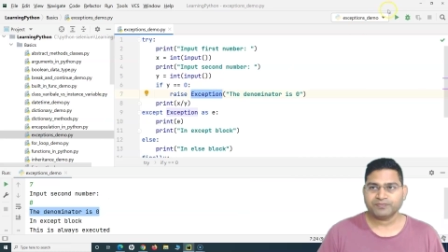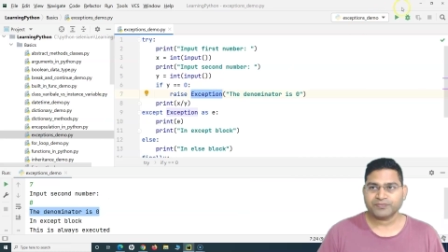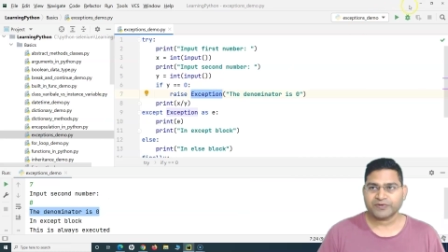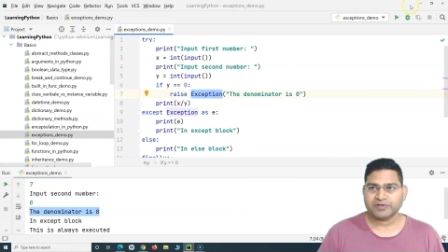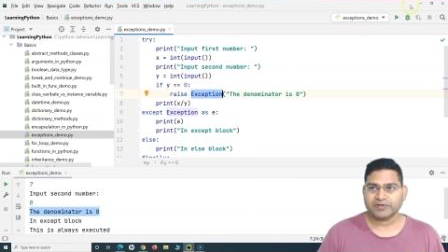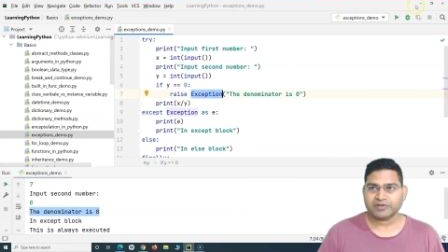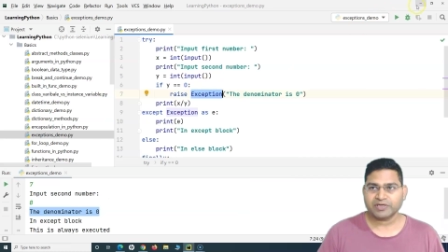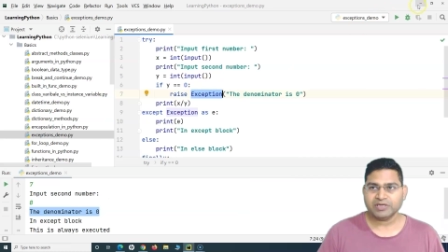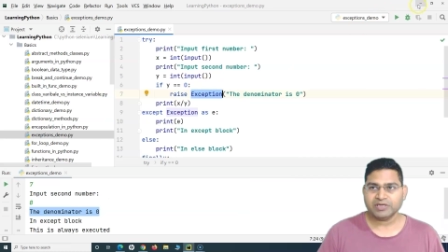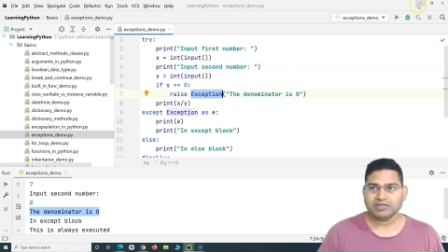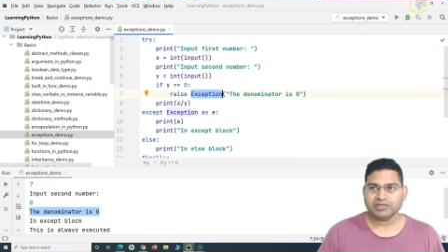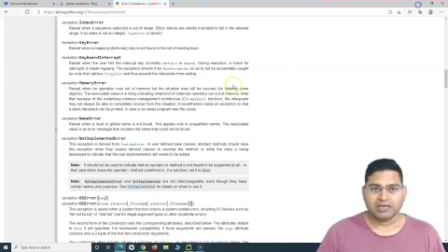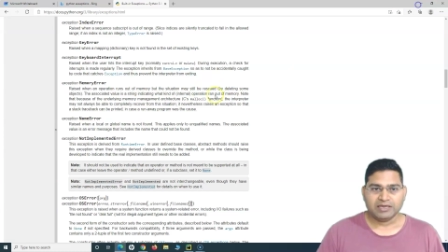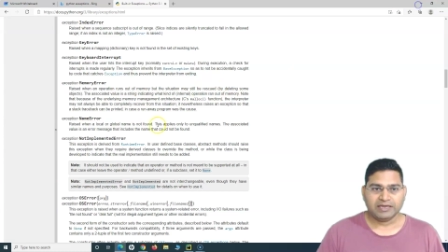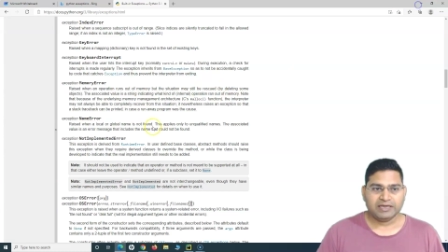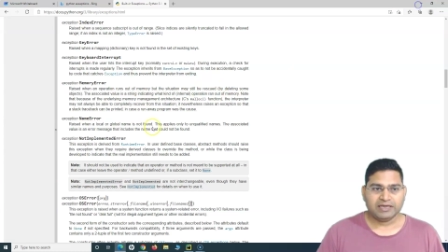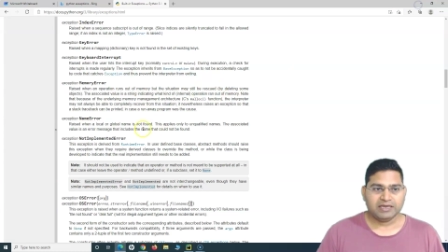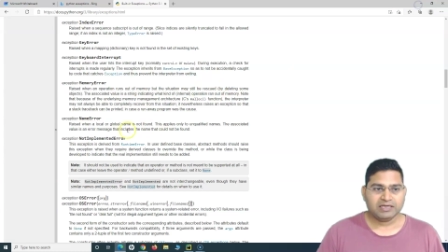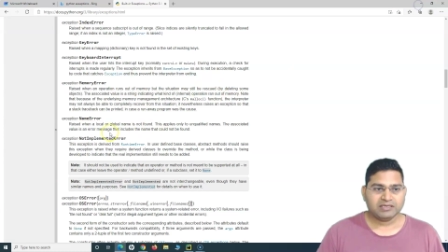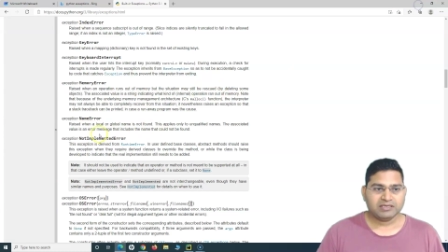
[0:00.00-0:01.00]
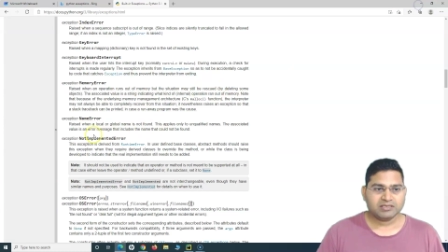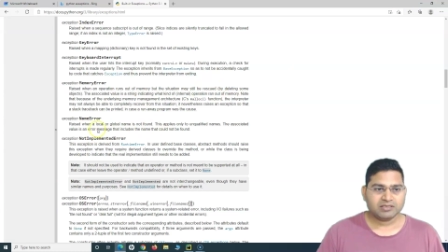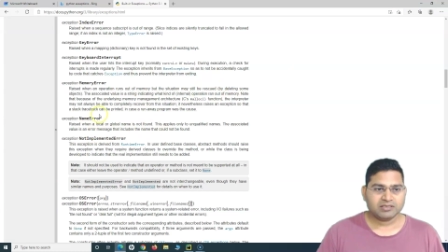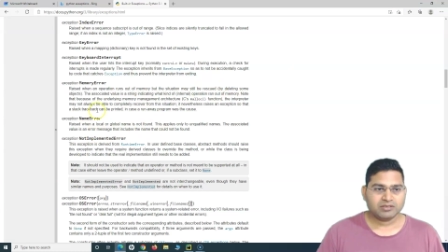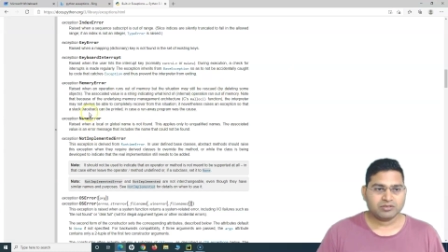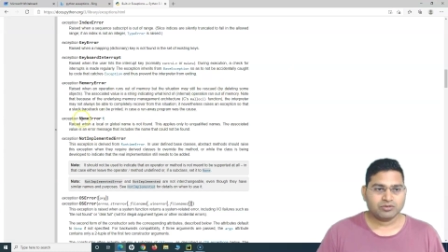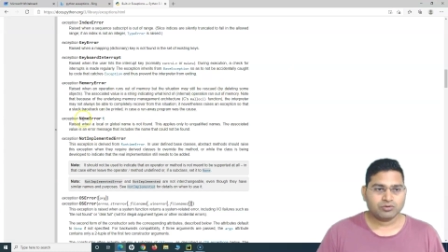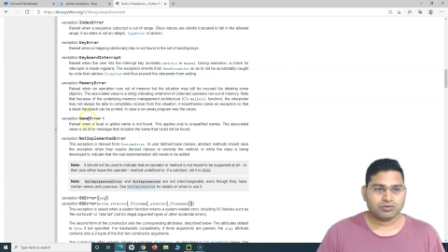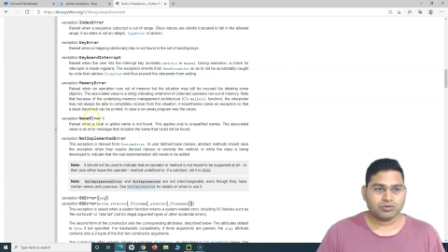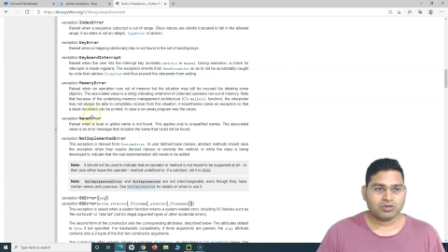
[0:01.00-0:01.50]
okay
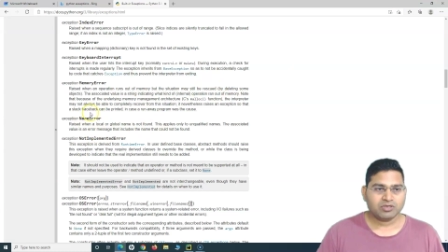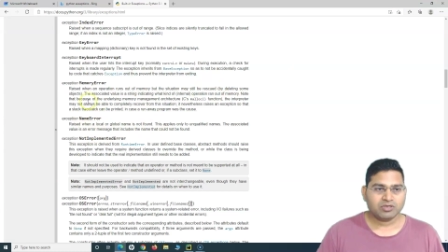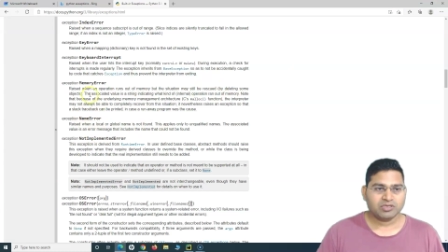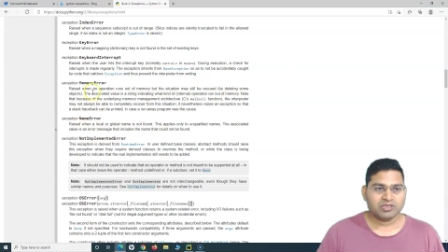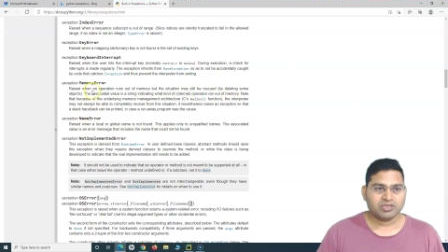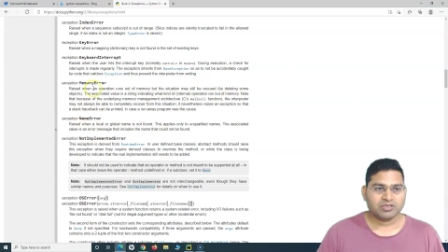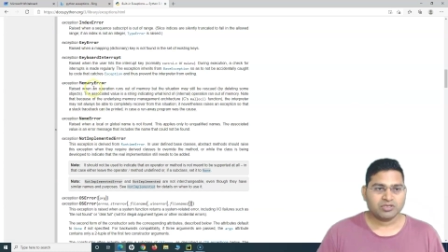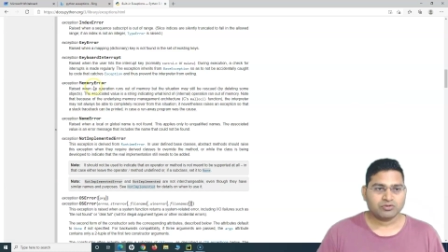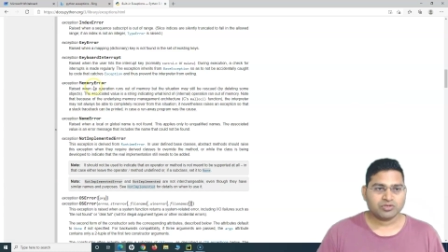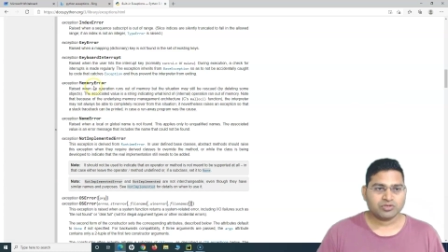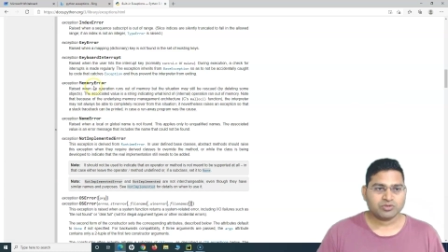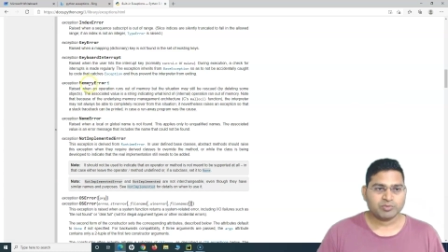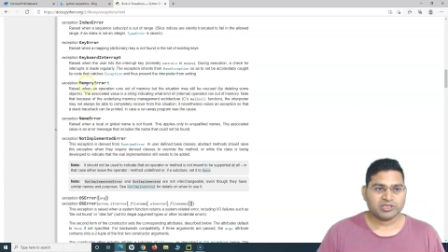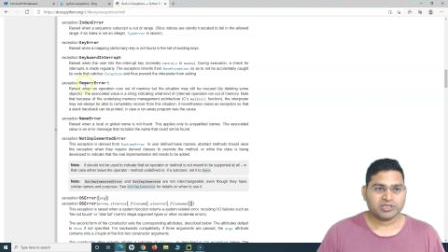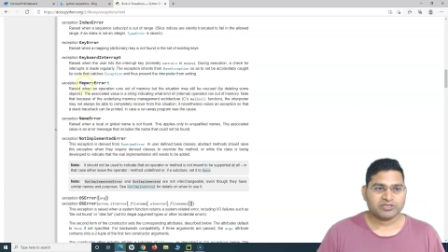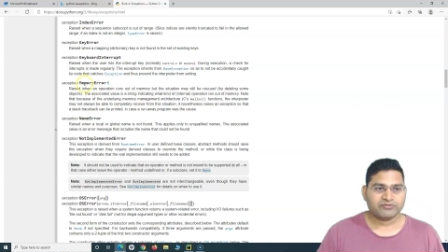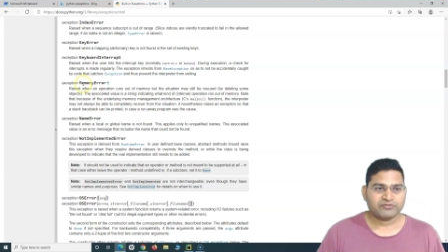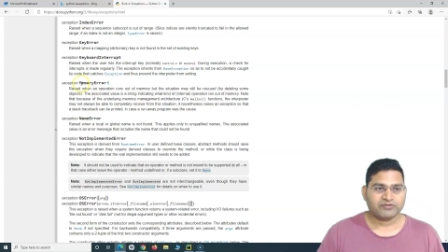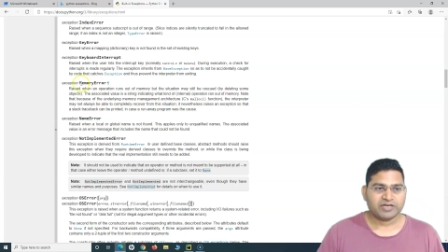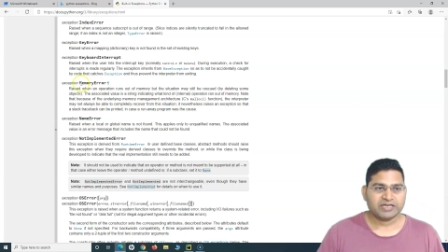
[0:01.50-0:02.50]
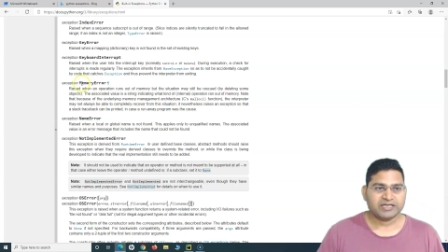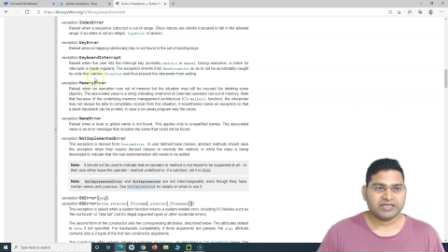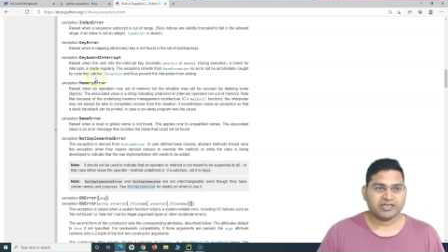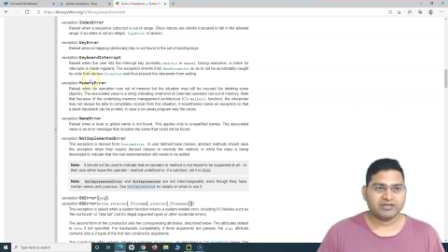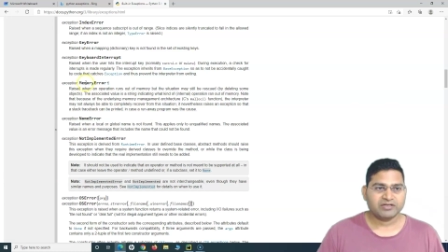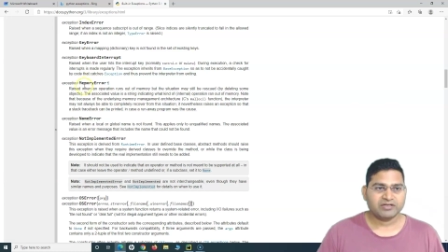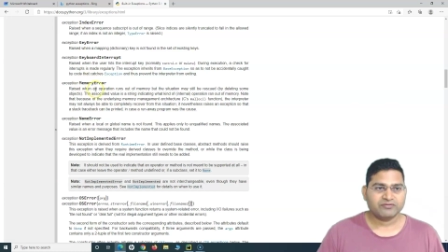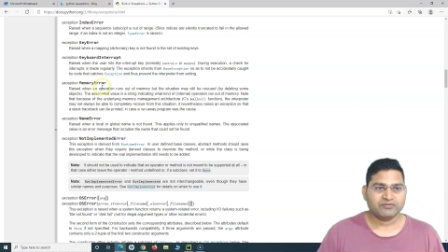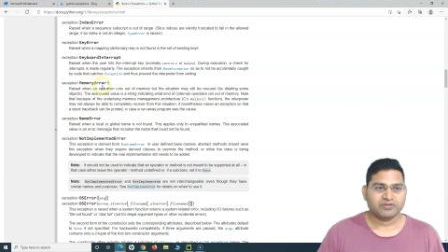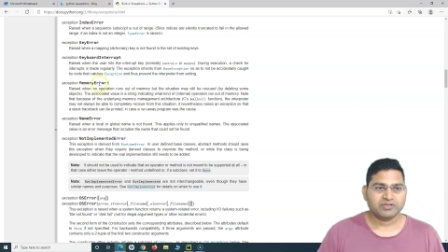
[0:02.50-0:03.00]
and do not need to specify any of